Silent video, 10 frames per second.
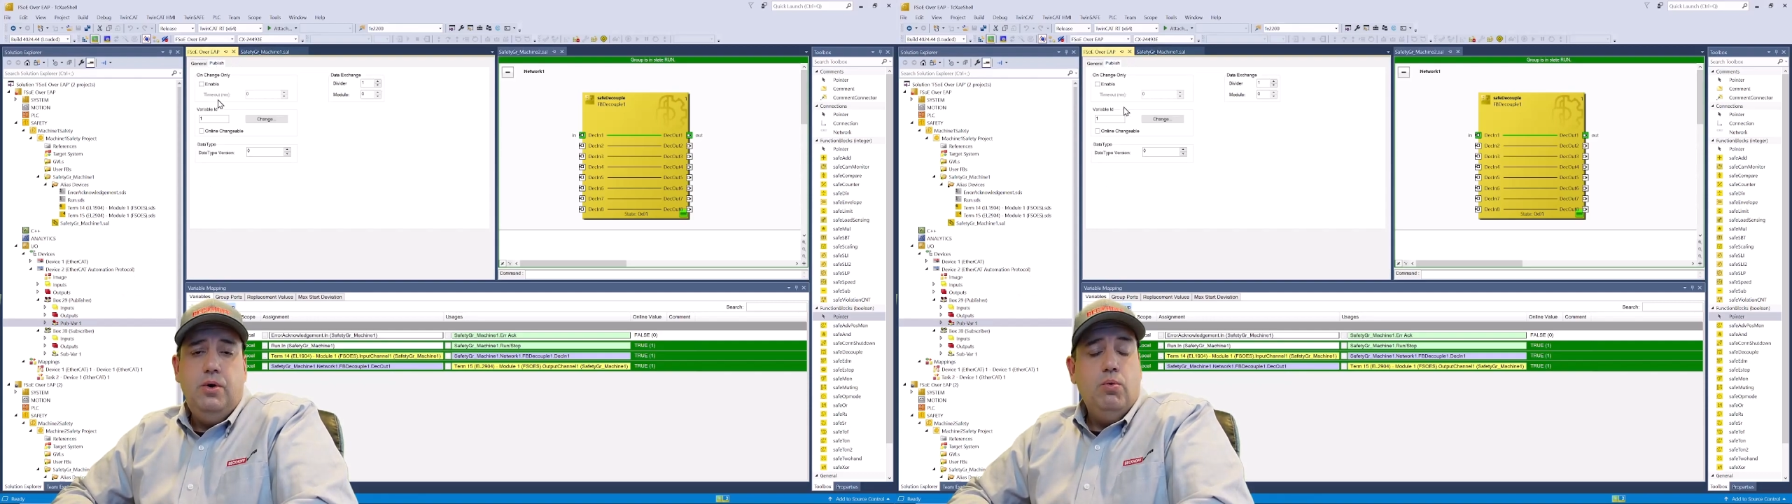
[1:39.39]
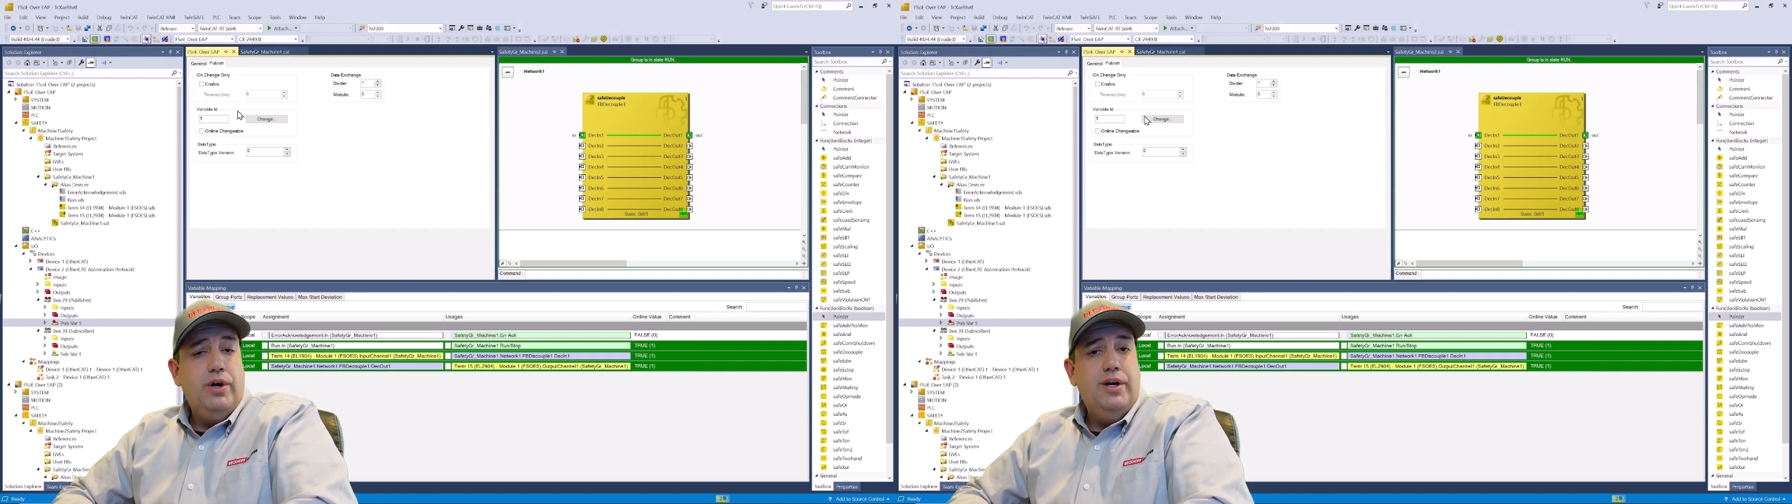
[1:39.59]

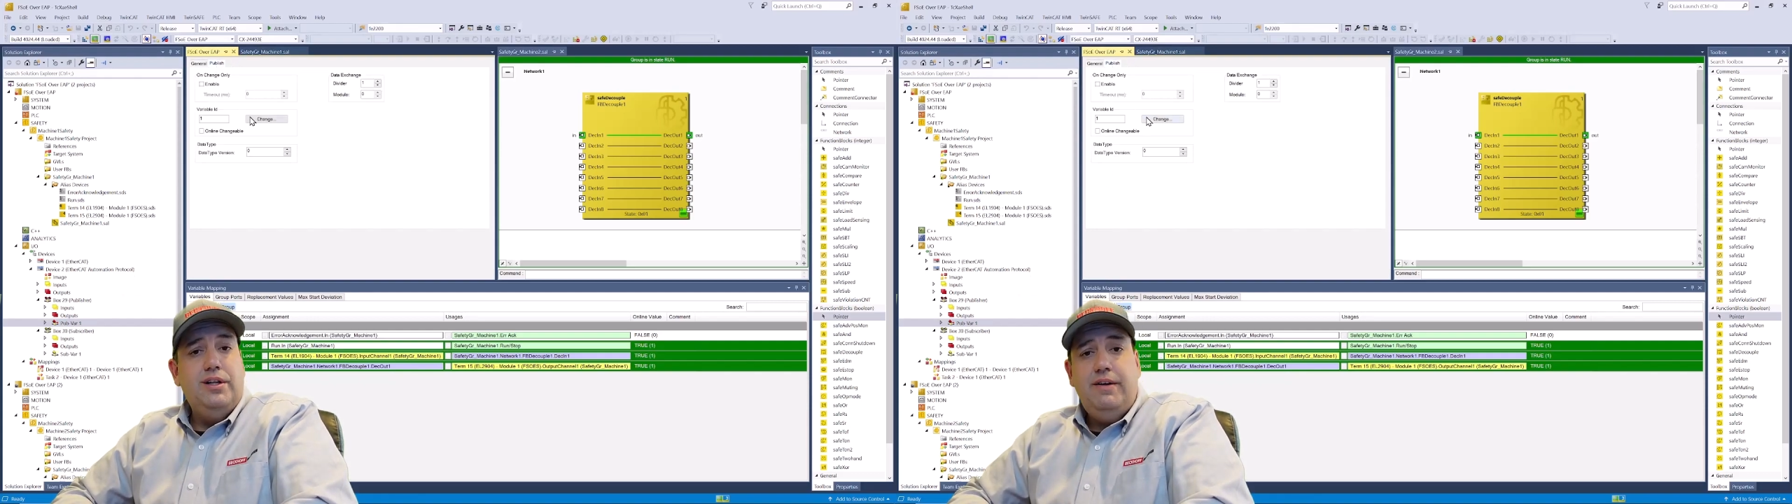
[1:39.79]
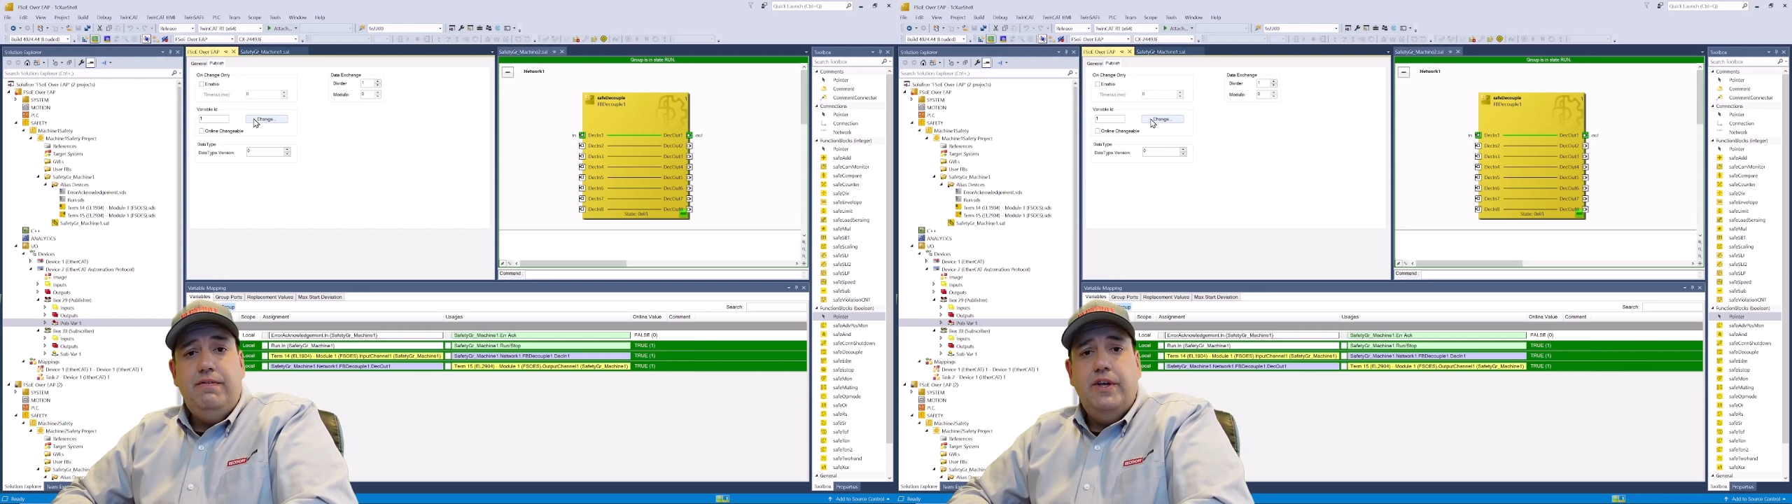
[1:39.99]
We're going to
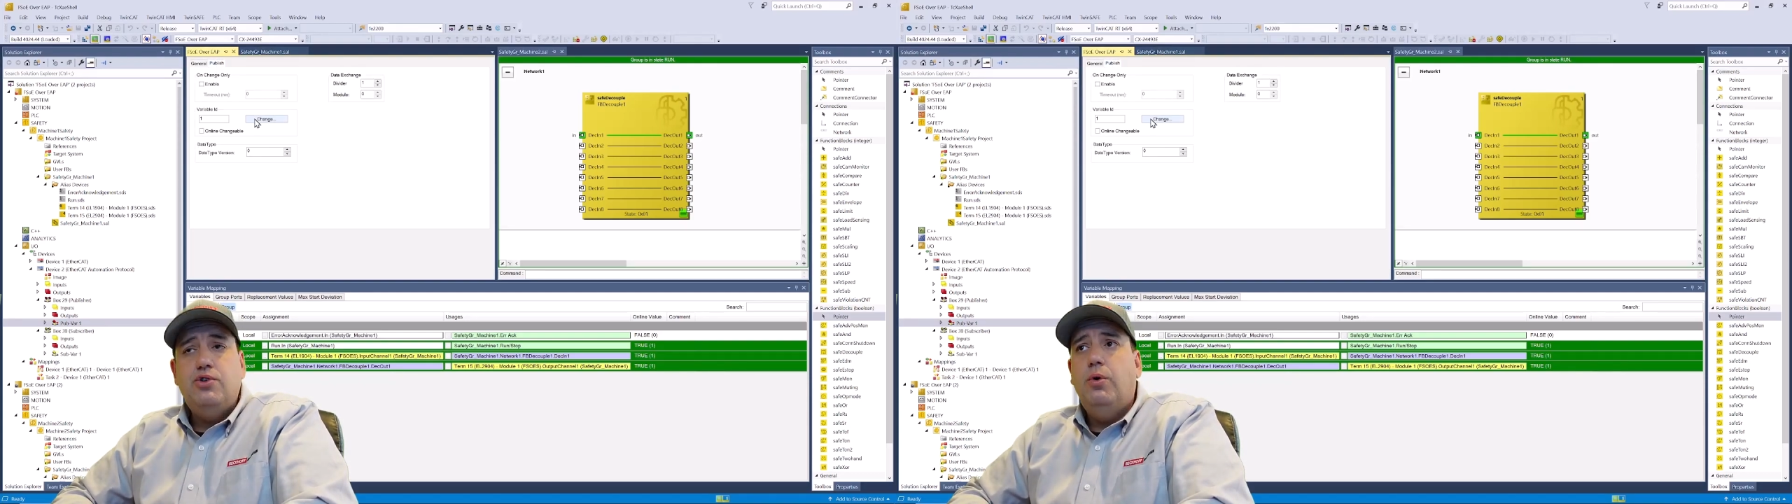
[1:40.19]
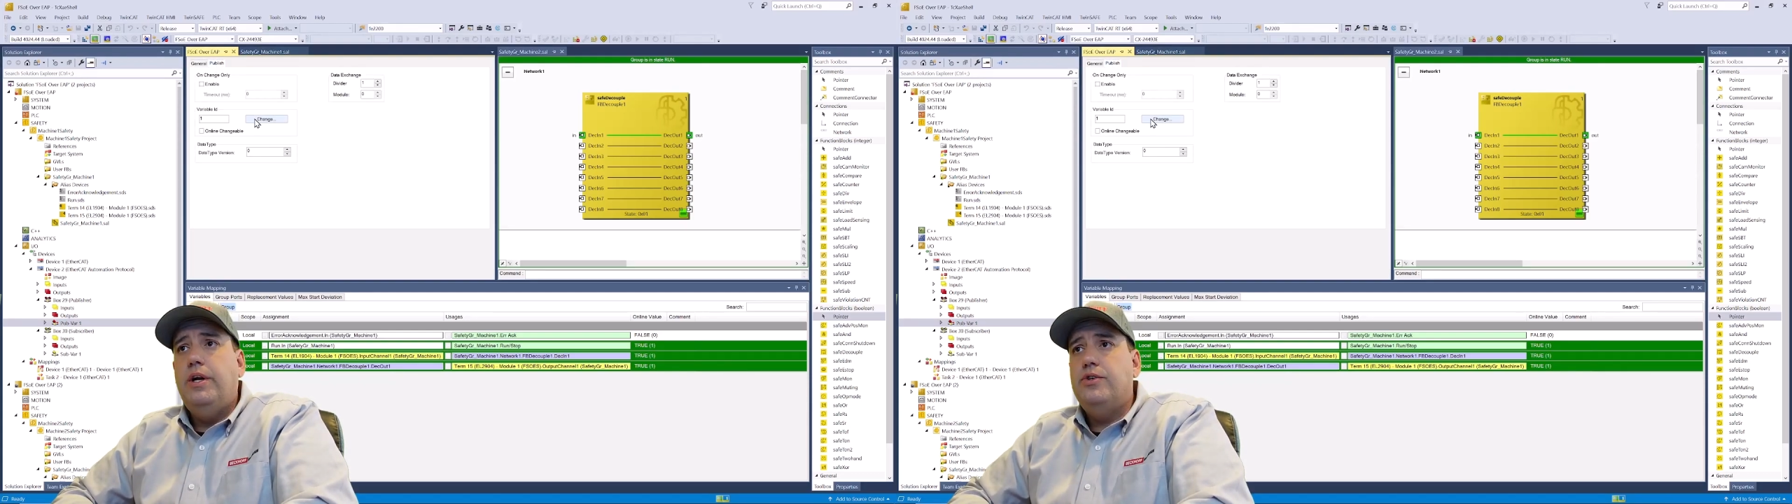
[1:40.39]
leave
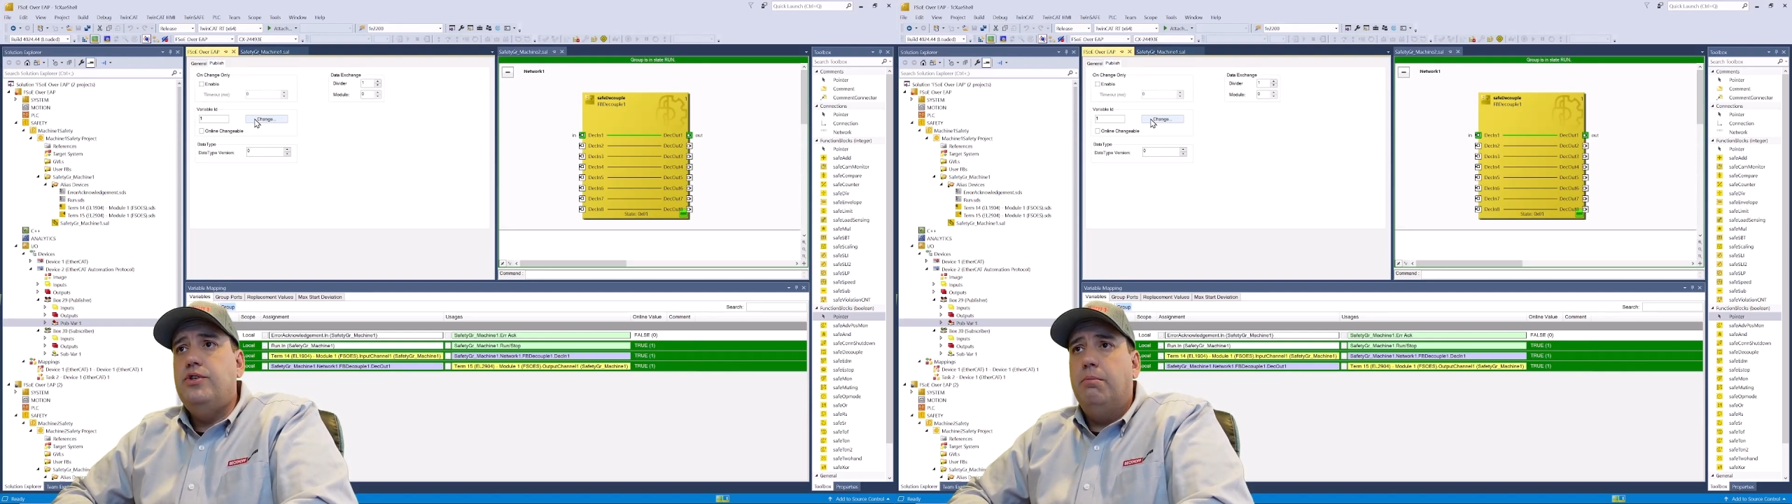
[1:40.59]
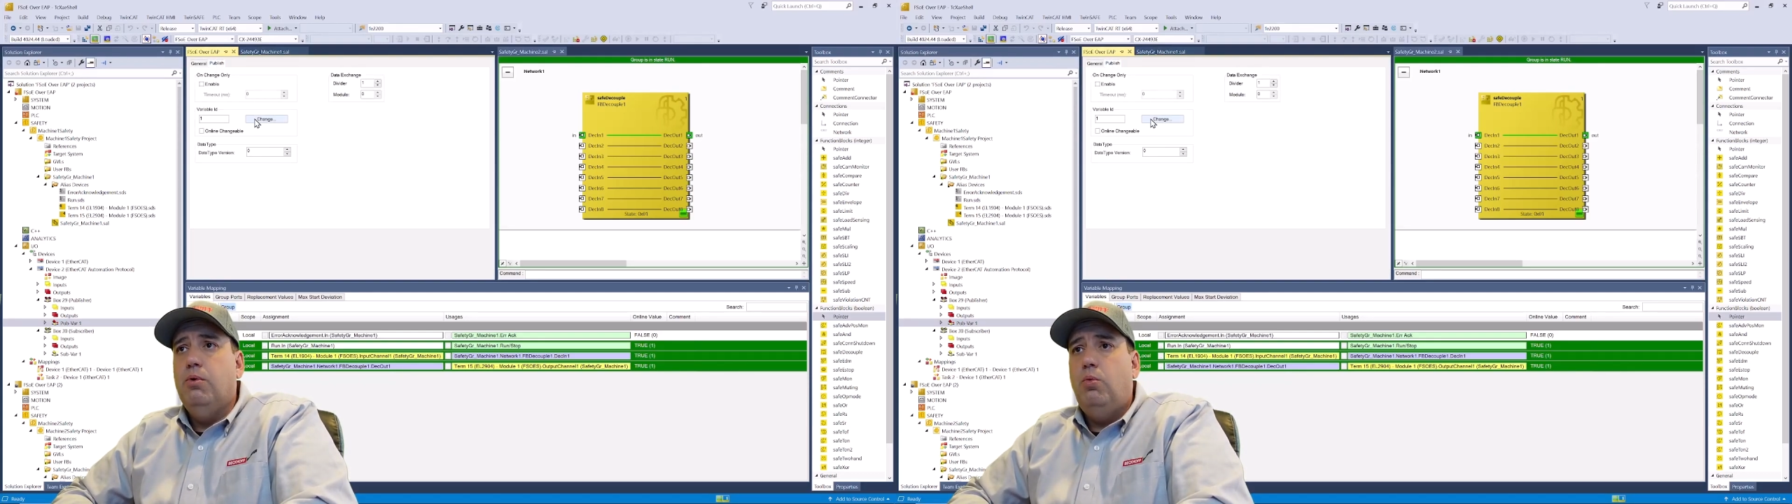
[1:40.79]
this one
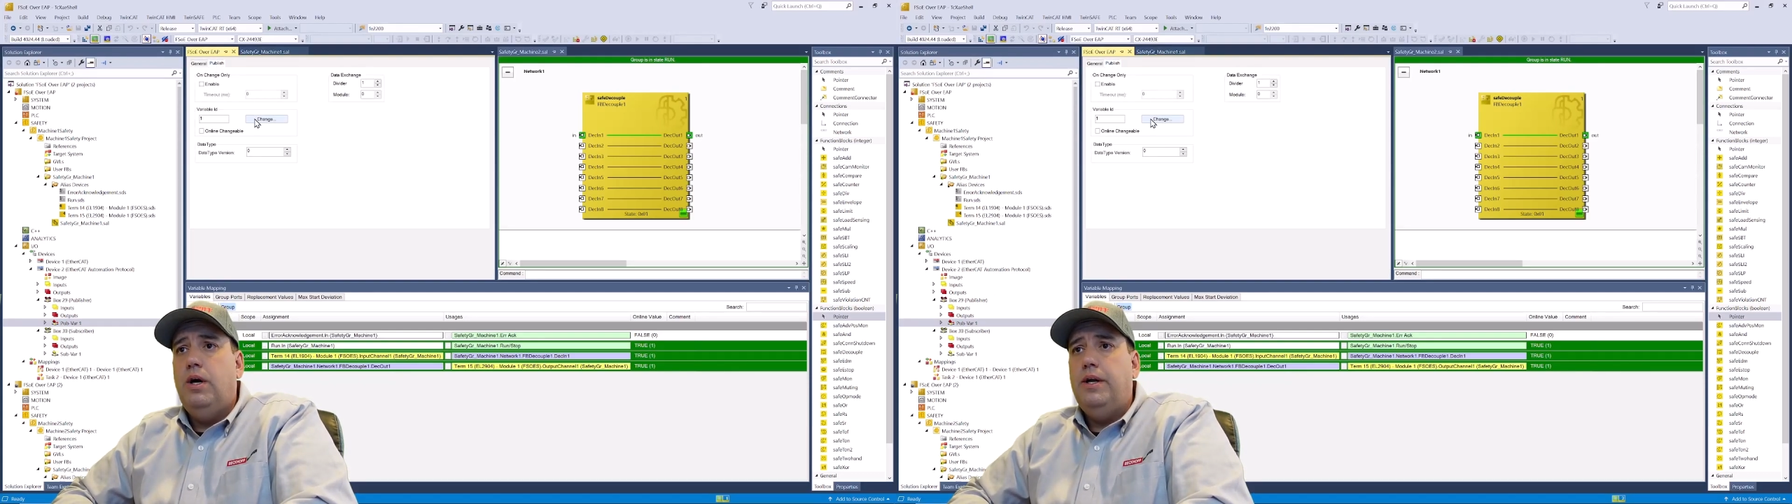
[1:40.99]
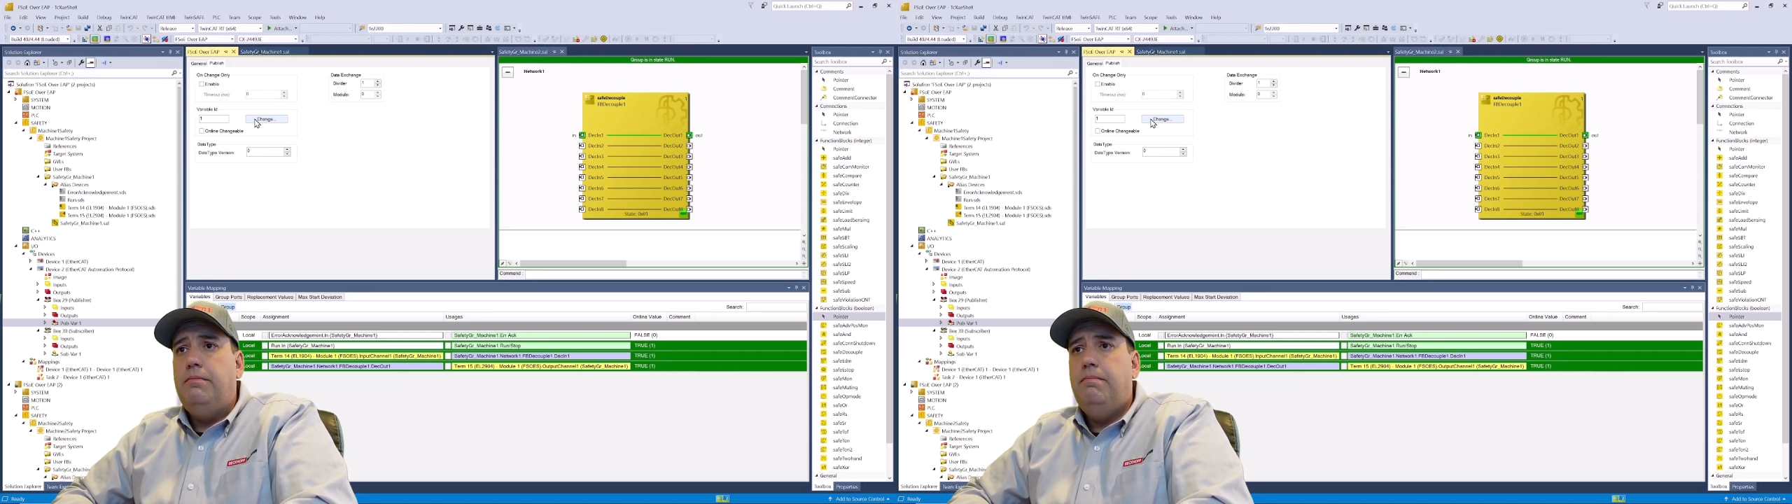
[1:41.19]
as number
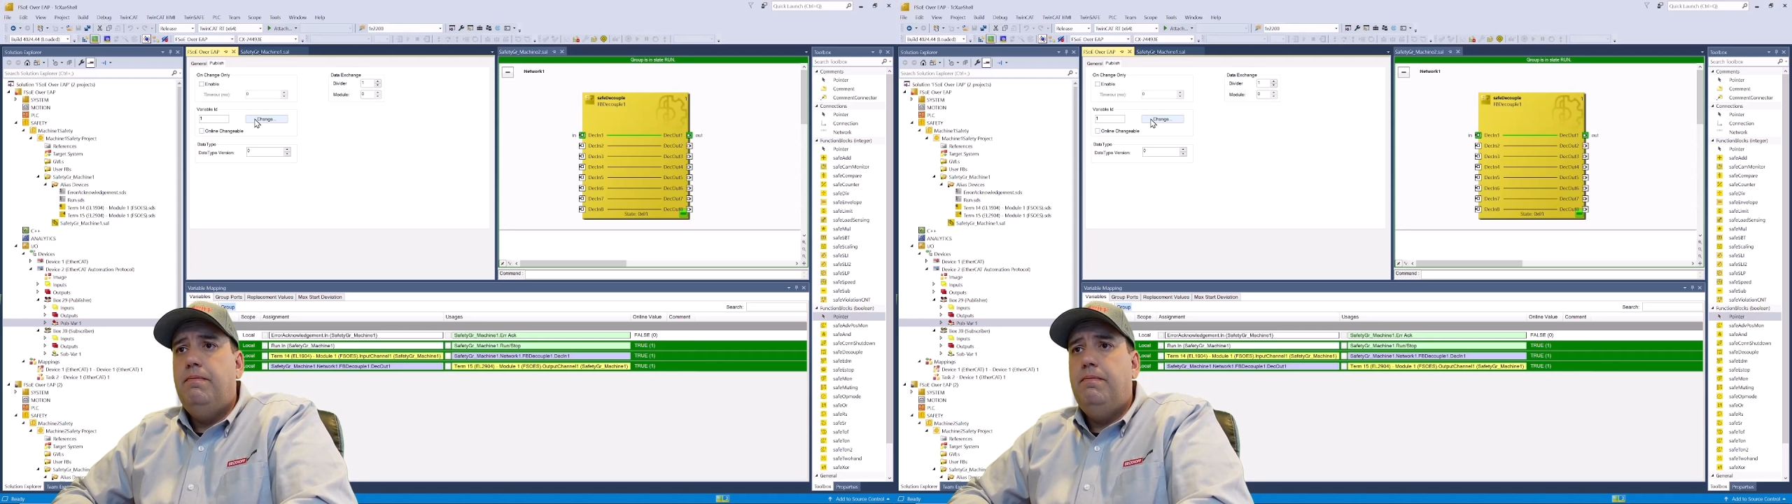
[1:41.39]
one.